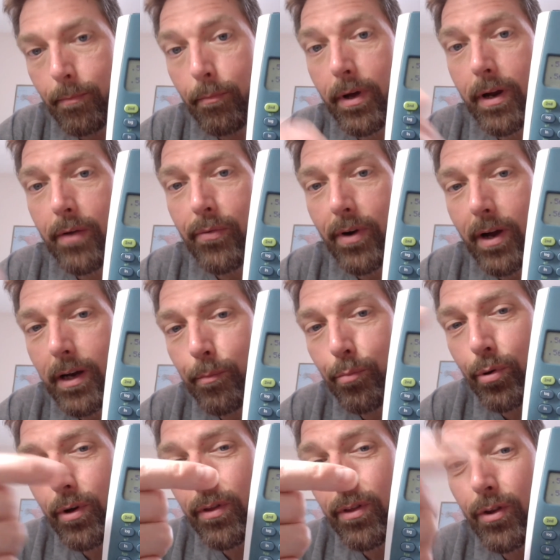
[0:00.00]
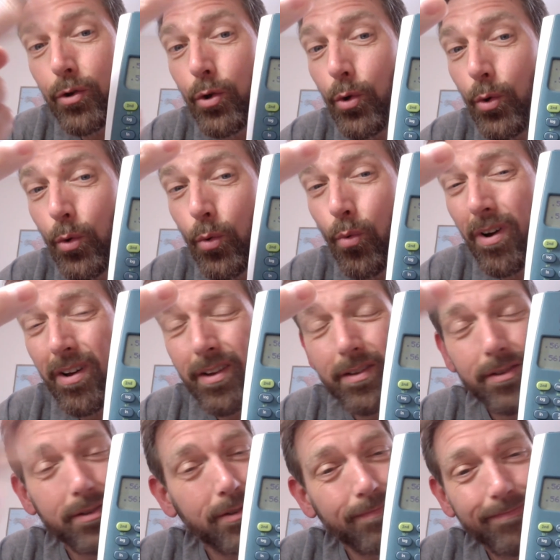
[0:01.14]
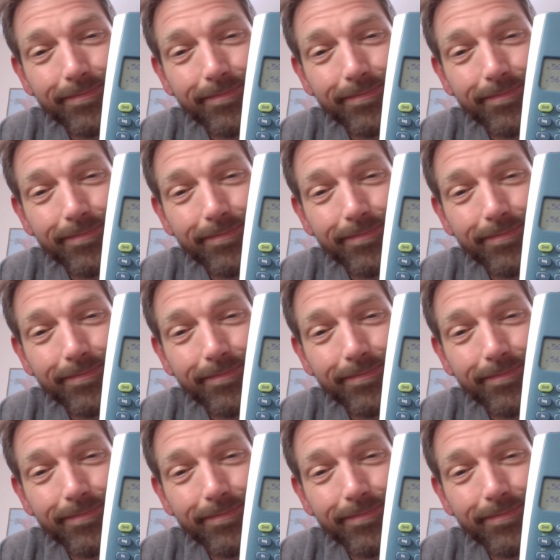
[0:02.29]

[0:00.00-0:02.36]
But I forgot to put the 2 ones.